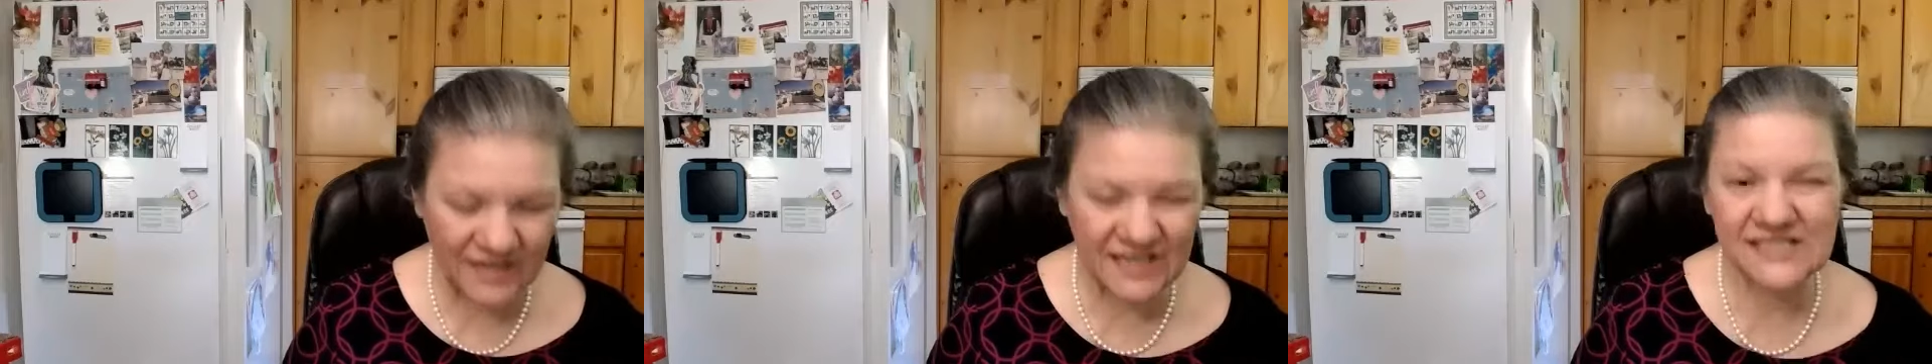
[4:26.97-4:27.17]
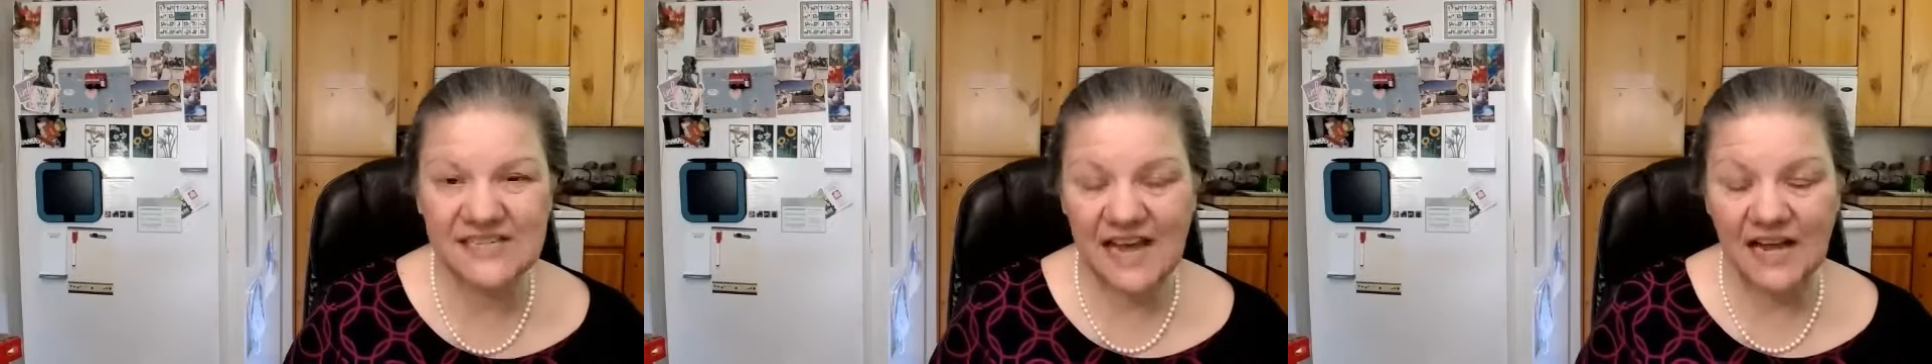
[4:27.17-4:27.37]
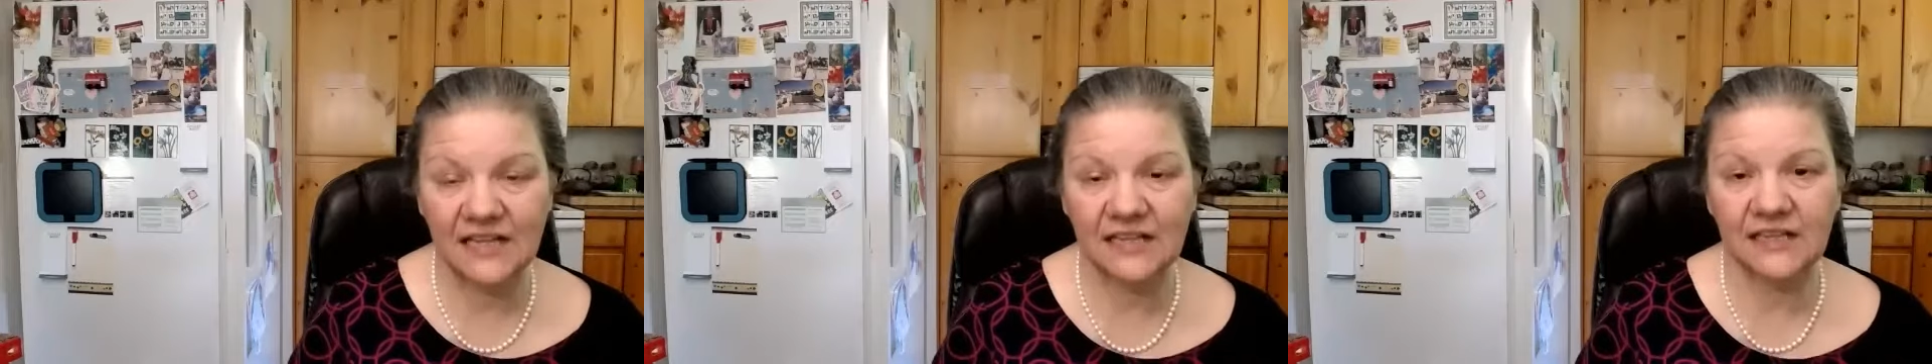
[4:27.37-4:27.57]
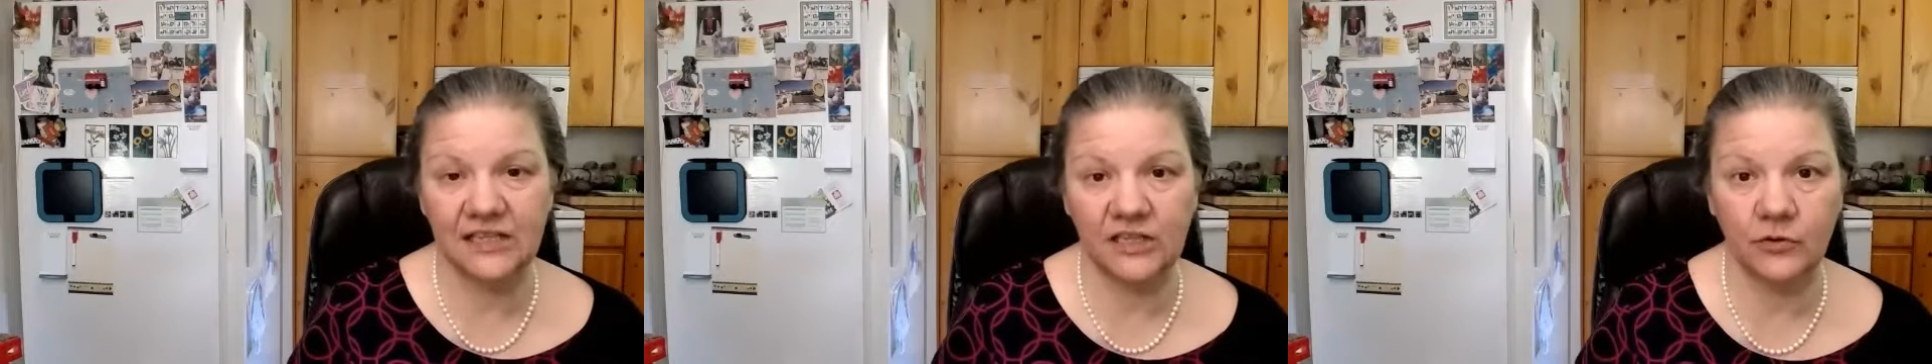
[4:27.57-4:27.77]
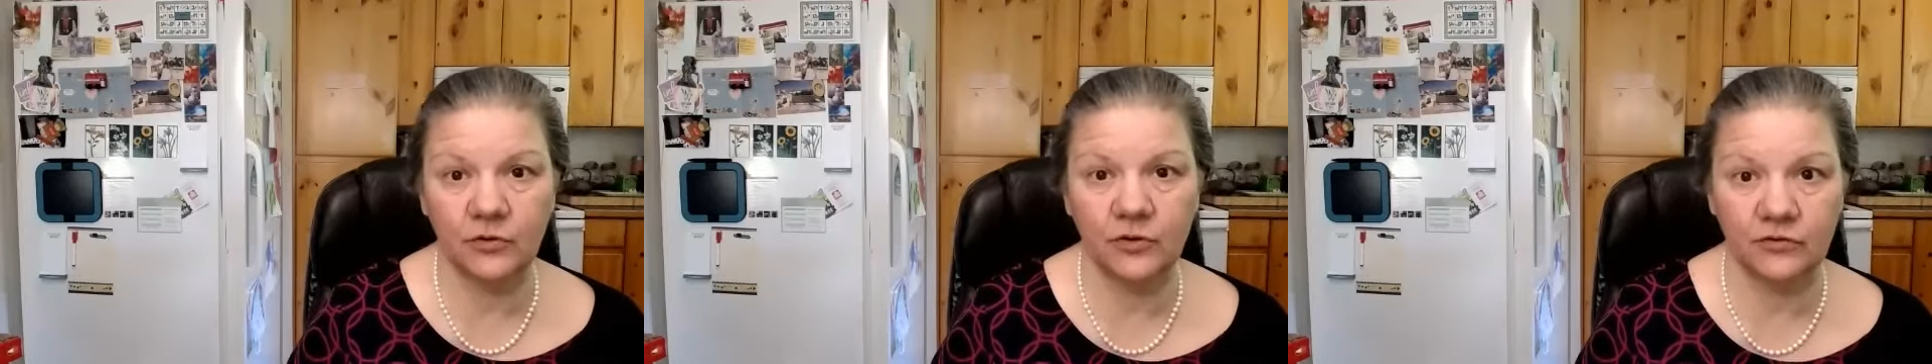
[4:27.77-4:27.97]
exactly
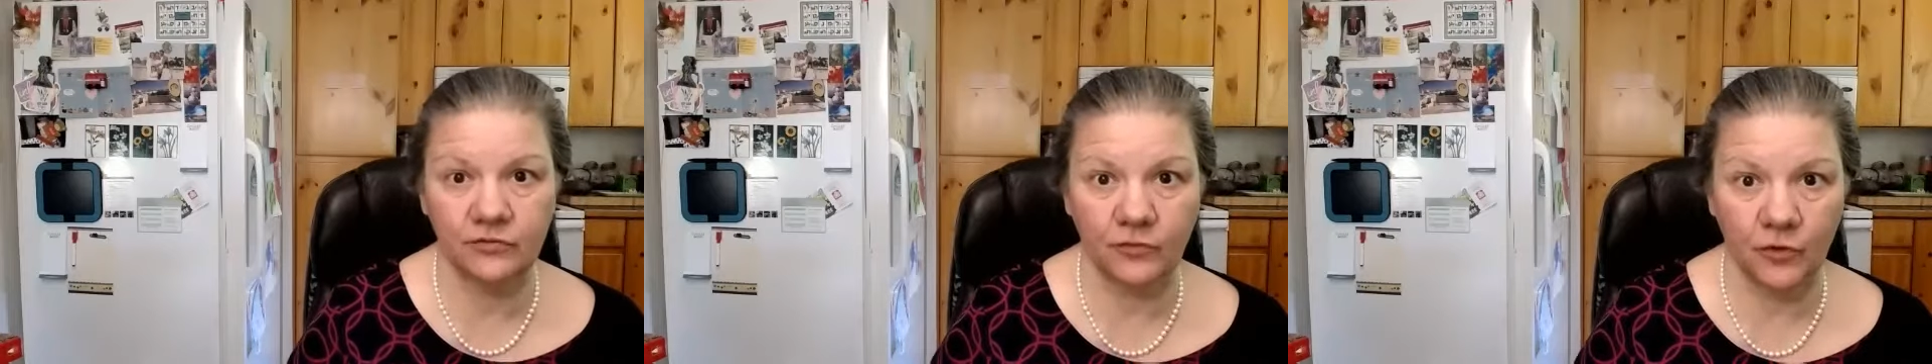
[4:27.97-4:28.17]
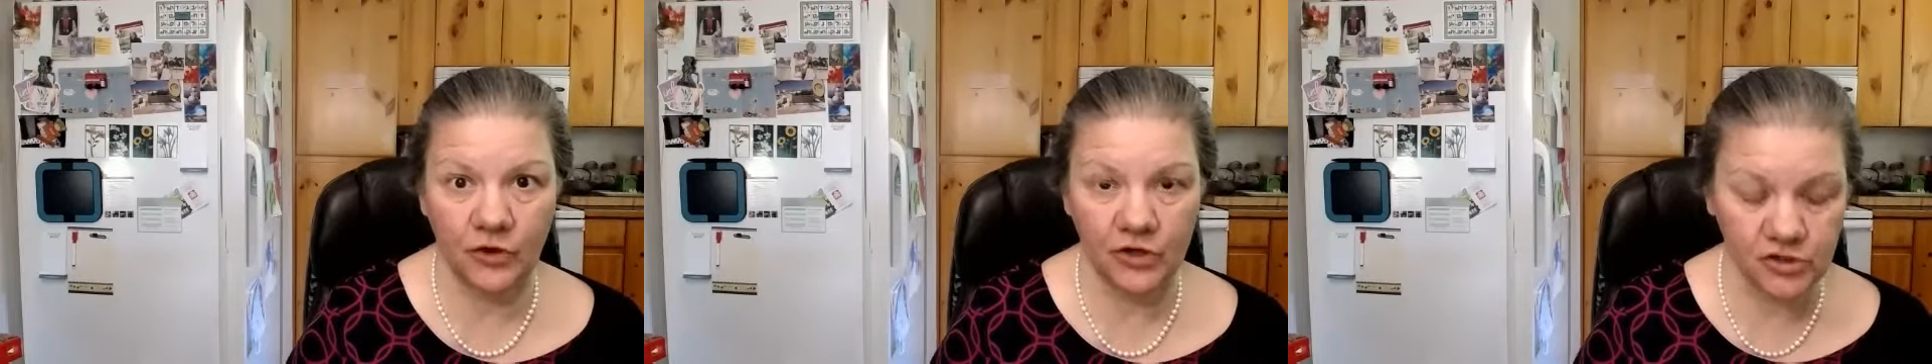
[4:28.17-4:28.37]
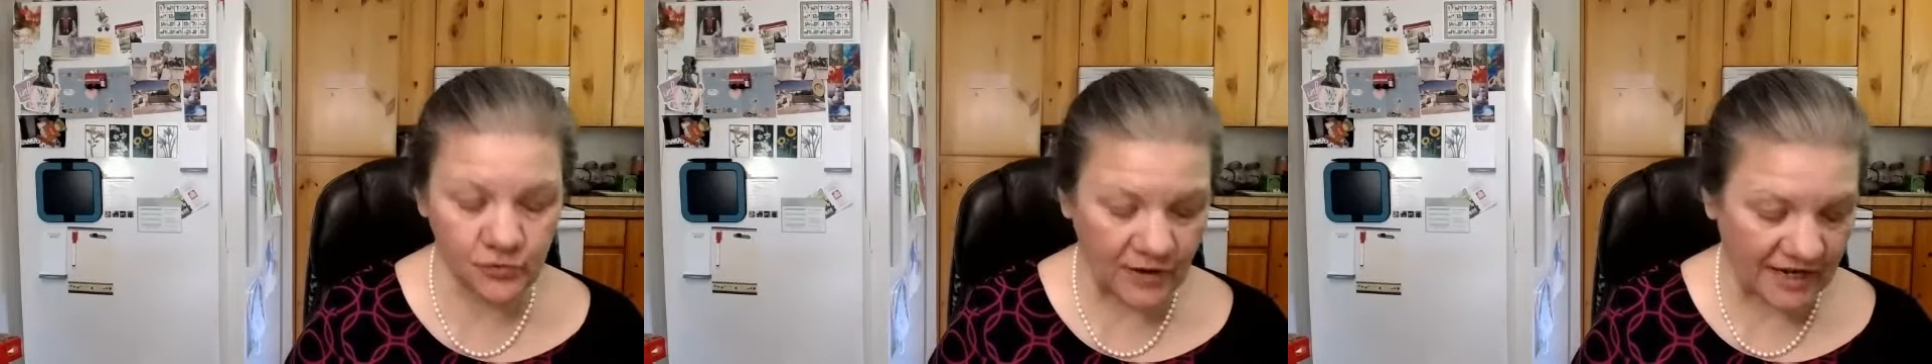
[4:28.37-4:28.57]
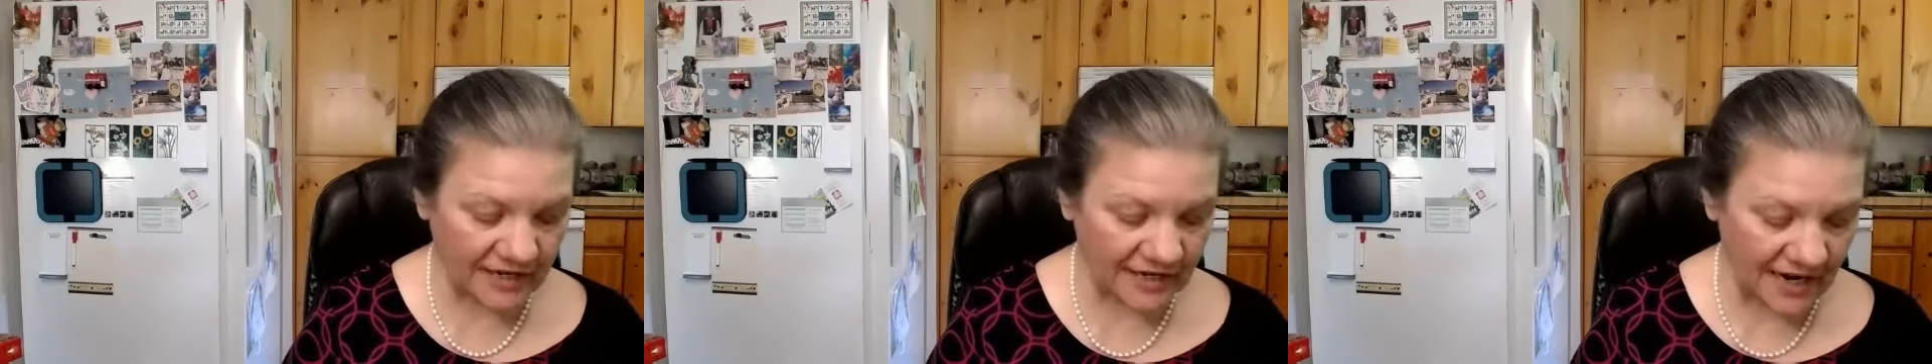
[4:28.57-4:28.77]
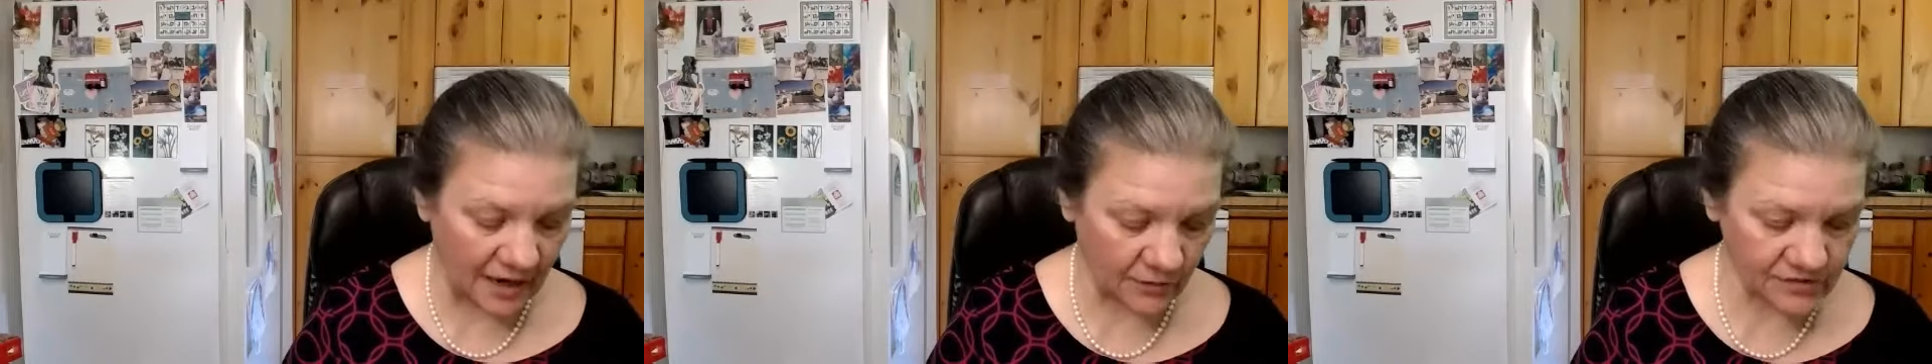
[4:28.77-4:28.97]
you could forage right
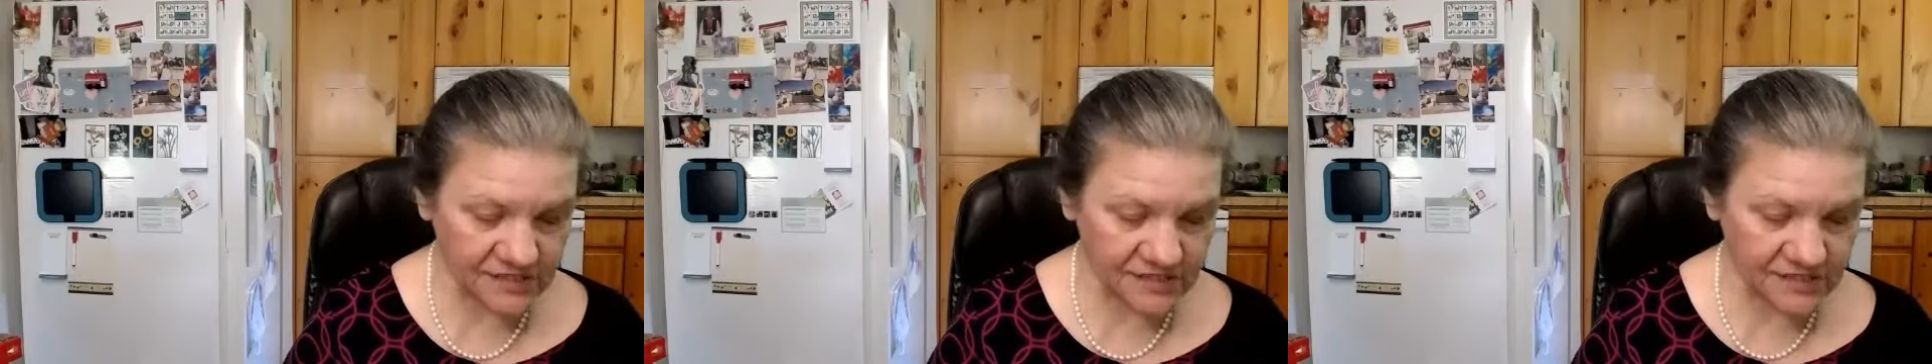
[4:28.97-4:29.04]
now.